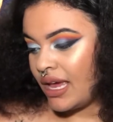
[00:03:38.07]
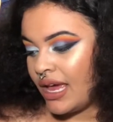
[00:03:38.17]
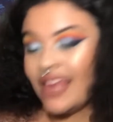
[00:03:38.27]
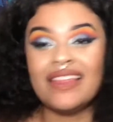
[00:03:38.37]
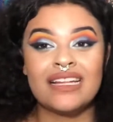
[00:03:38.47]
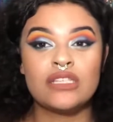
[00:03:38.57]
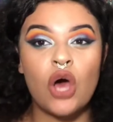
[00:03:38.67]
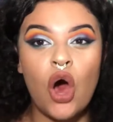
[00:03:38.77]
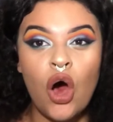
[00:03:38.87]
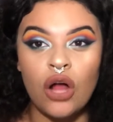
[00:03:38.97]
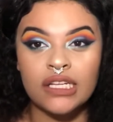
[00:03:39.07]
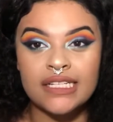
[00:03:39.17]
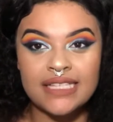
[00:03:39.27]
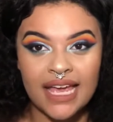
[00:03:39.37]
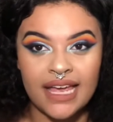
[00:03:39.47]
And that's all
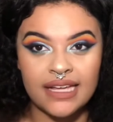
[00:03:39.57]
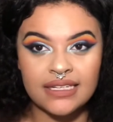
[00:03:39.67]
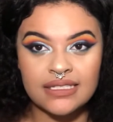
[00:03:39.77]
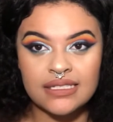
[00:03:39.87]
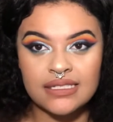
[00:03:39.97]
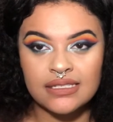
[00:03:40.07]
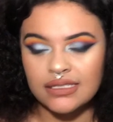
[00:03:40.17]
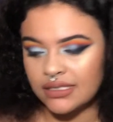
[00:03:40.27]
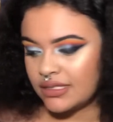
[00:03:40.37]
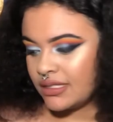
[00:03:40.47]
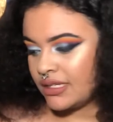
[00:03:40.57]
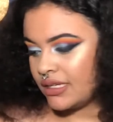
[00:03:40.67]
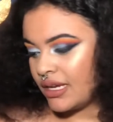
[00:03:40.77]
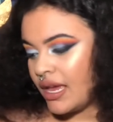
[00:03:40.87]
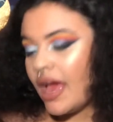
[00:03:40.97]
it takes.
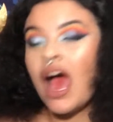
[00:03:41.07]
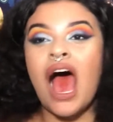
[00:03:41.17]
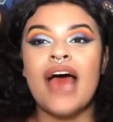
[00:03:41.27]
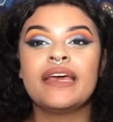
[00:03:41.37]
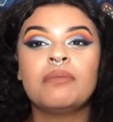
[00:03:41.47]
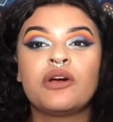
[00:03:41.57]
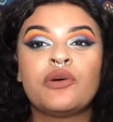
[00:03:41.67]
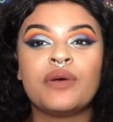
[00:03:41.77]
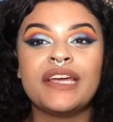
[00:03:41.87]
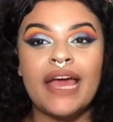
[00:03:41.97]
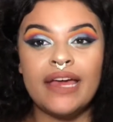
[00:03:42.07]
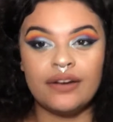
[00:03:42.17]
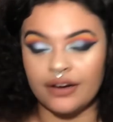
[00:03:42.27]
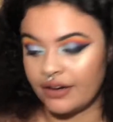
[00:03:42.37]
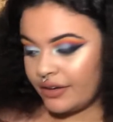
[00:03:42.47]
I am a
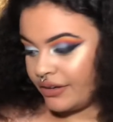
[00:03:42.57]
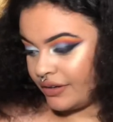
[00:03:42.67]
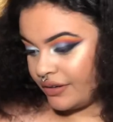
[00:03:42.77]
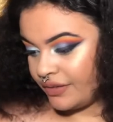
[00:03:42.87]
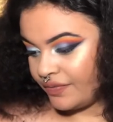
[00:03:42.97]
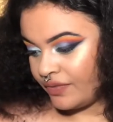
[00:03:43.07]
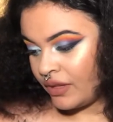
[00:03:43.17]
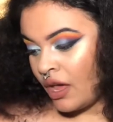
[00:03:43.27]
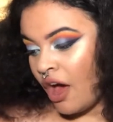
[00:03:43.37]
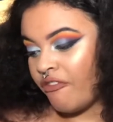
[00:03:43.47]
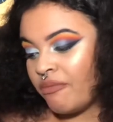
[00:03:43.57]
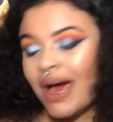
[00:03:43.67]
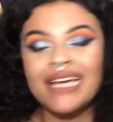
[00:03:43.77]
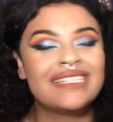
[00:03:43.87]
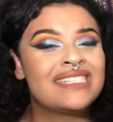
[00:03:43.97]
creator of
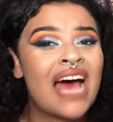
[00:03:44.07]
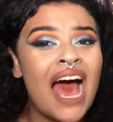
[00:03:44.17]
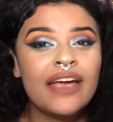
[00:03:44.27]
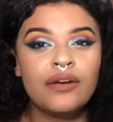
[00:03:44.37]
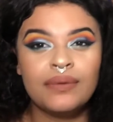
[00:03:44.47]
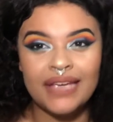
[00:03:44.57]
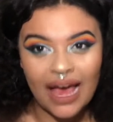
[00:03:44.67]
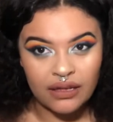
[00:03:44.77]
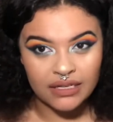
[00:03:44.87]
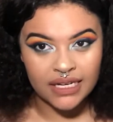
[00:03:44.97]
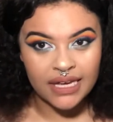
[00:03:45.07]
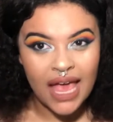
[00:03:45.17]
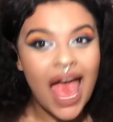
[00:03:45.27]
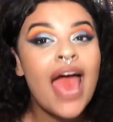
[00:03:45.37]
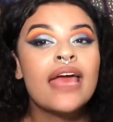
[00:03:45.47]
my entire reality,
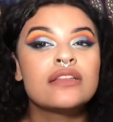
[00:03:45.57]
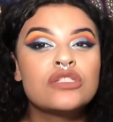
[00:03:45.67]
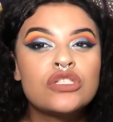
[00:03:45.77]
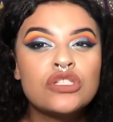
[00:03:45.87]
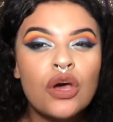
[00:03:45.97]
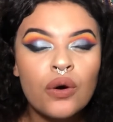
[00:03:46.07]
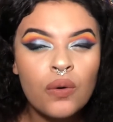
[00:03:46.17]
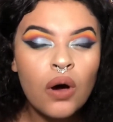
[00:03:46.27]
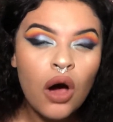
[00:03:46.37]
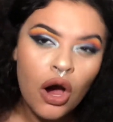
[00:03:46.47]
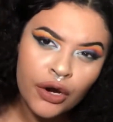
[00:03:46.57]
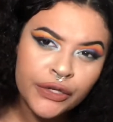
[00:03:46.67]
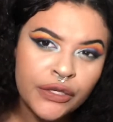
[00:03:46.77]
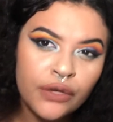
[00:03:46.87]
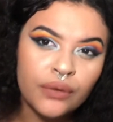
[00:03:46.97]
and so are
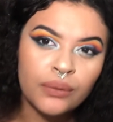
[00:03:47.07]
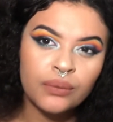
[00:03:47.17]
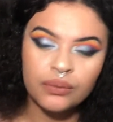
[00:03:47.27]
you.